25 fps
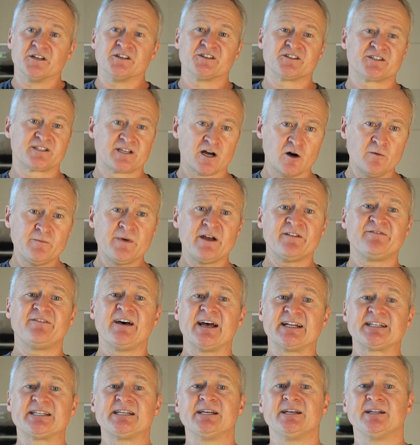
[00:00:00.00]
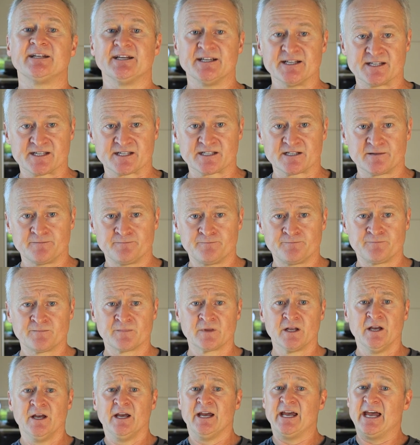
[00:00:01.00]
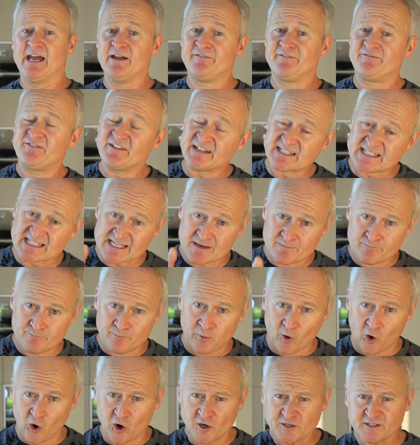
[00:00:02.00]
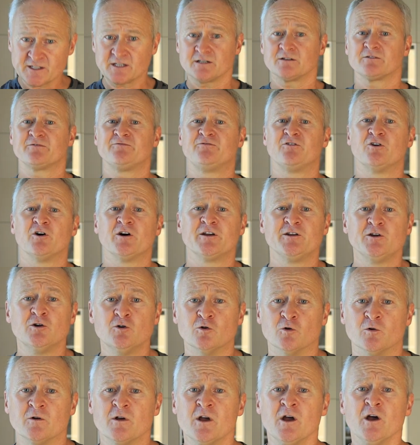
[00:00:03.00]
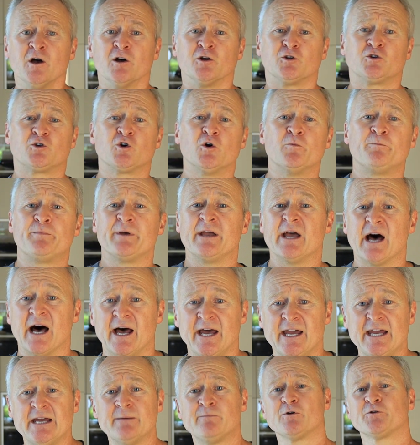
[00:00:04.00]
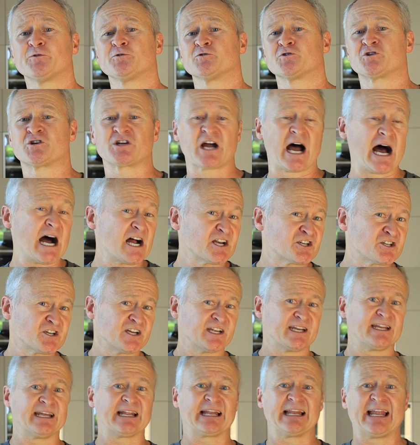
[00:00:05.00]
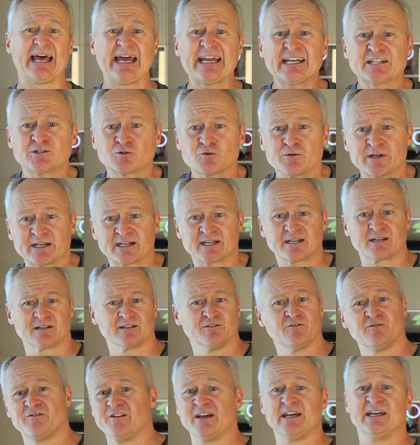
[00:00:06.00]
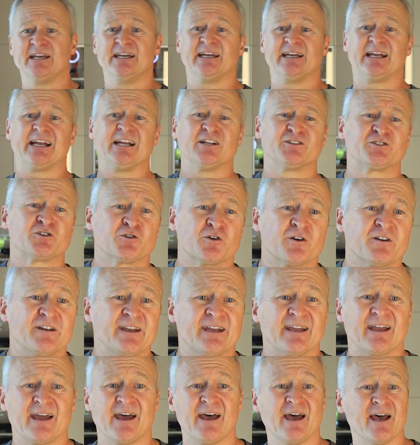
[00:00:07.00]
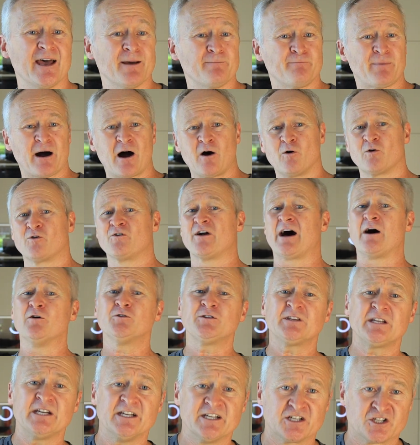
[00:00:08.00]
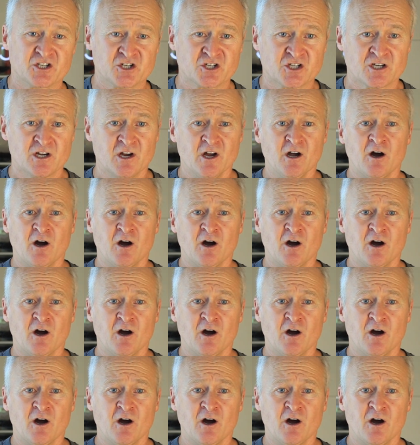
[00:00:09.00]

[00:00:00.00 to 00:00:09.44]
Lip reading: So my fazit is, if it's important for you to be able to charge an electric vehicle during a power outage,